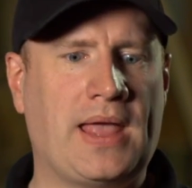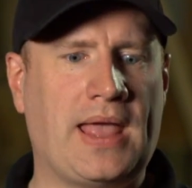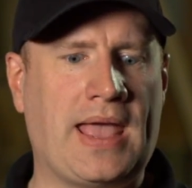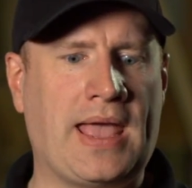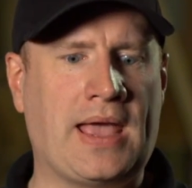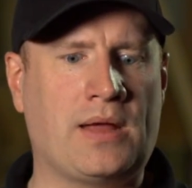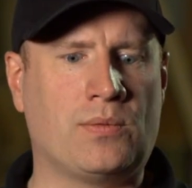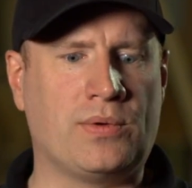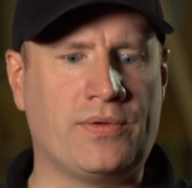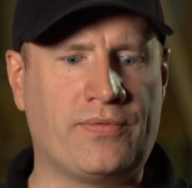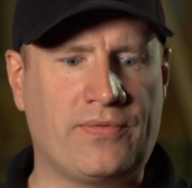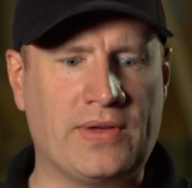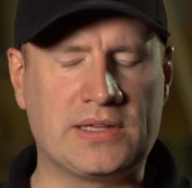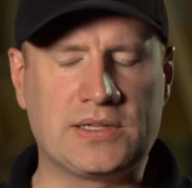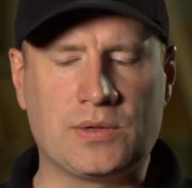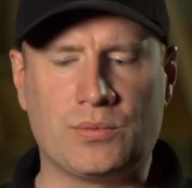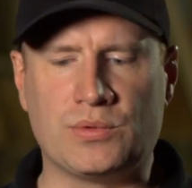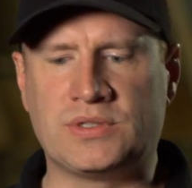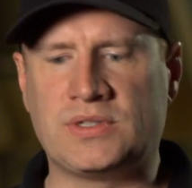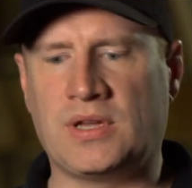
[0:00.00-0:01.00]
And we felt
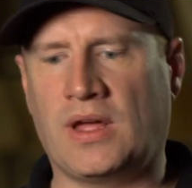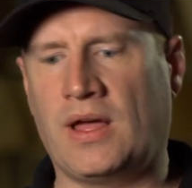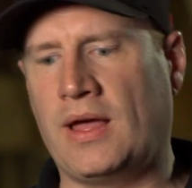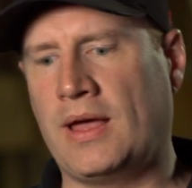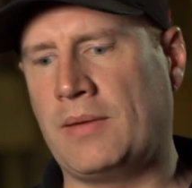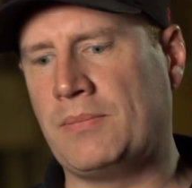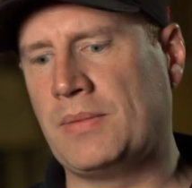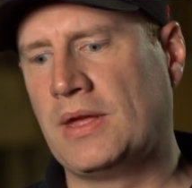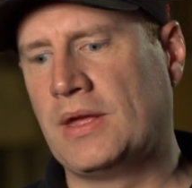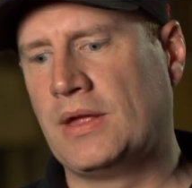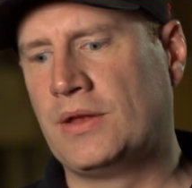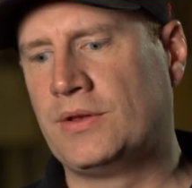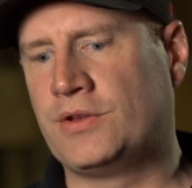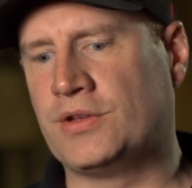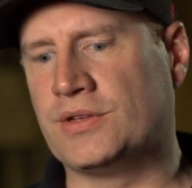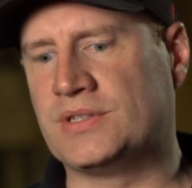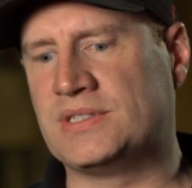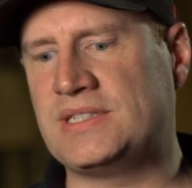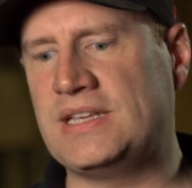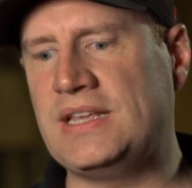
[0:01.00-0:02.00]
it was time
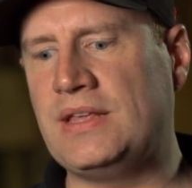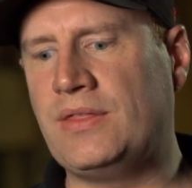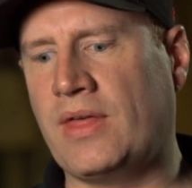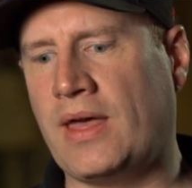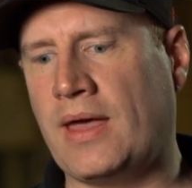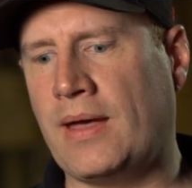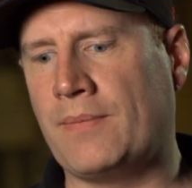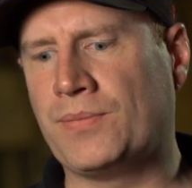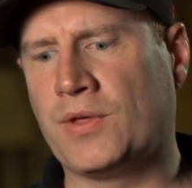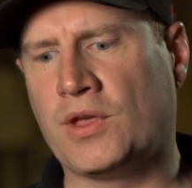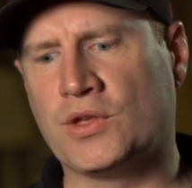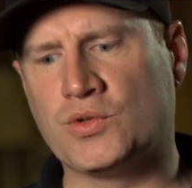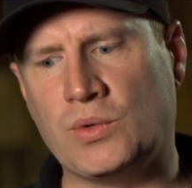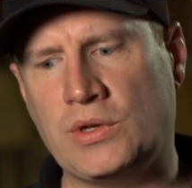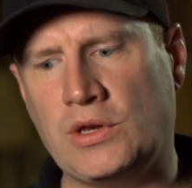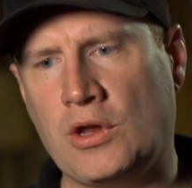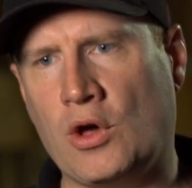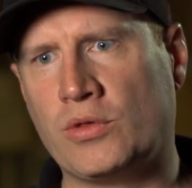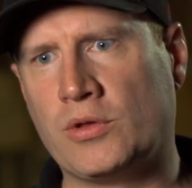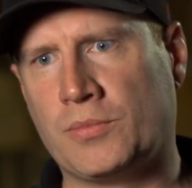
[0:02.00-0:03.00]
to see them, because we
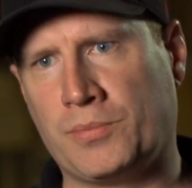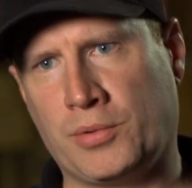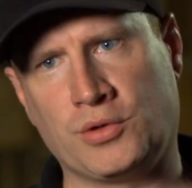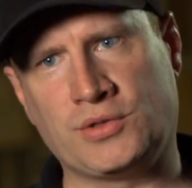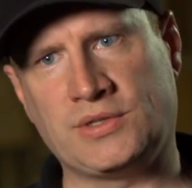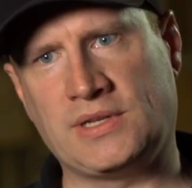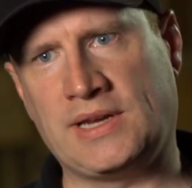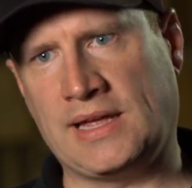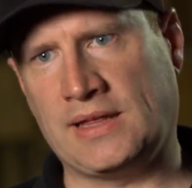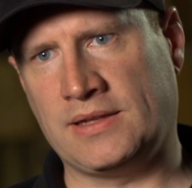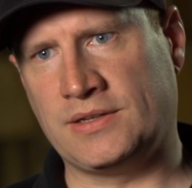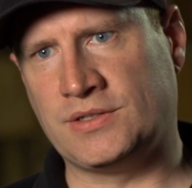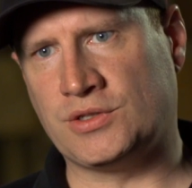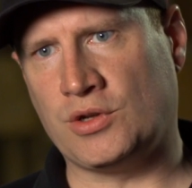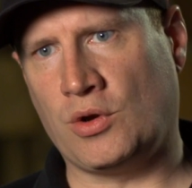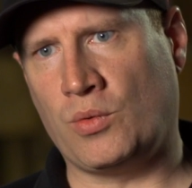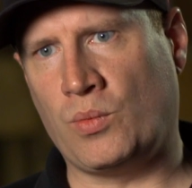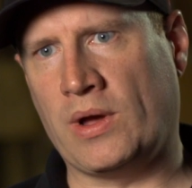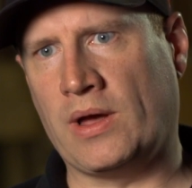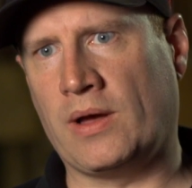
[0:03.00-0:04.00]
know their personalities
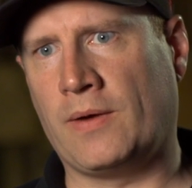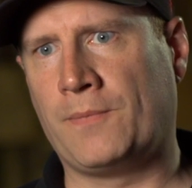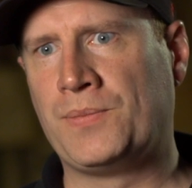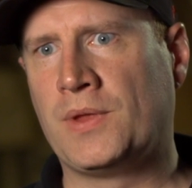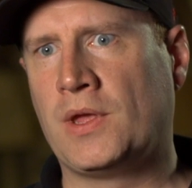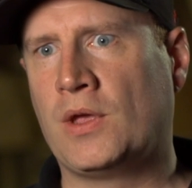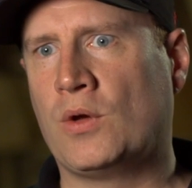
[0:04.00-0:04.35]
so well,